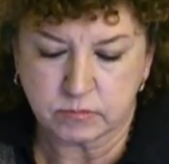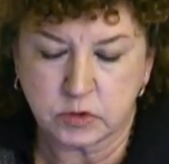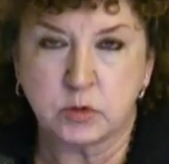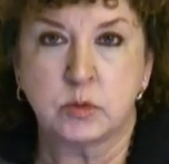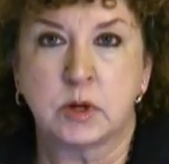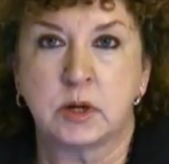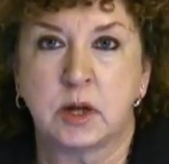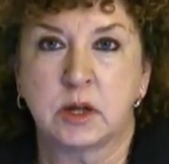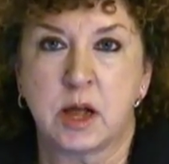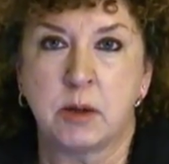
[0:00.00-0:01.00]
to
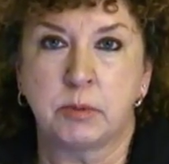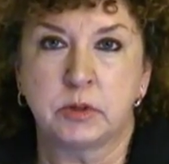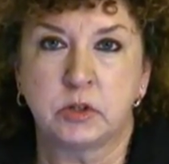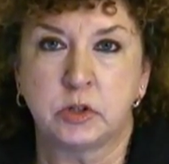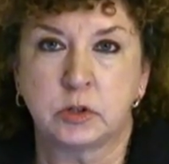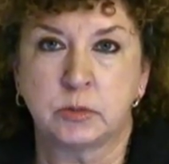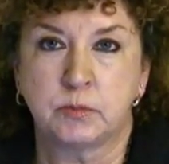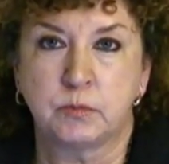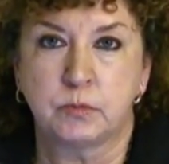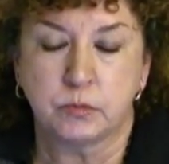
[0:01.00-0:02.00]
accomplish your
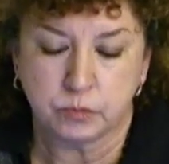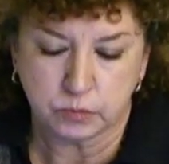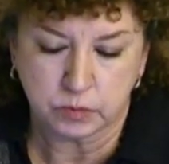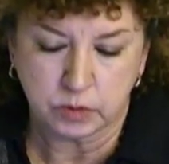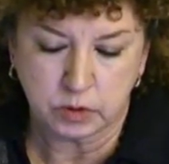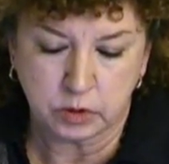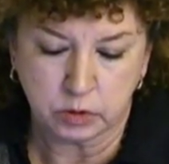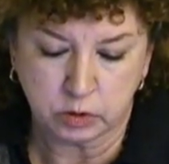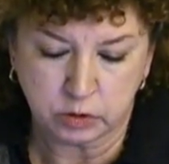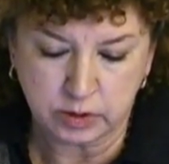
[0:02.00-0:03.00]

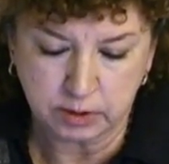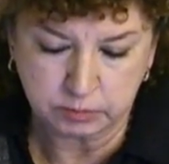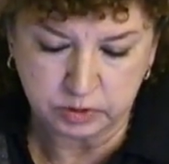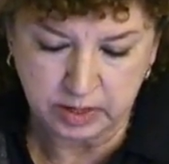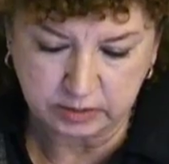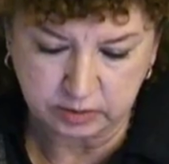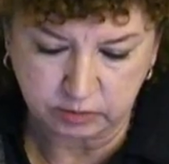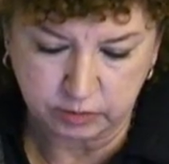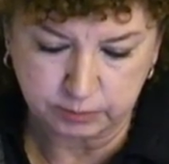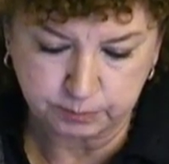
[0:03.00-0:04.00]
learning objective.